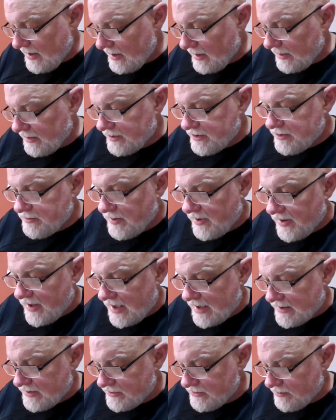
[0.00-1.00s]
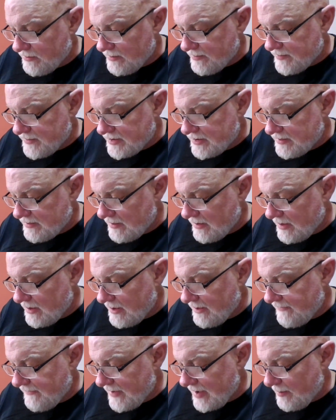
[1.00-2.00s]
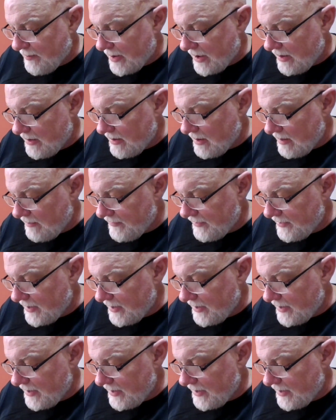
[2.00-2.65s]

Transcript: Elizabeth Engstrom's vampire novel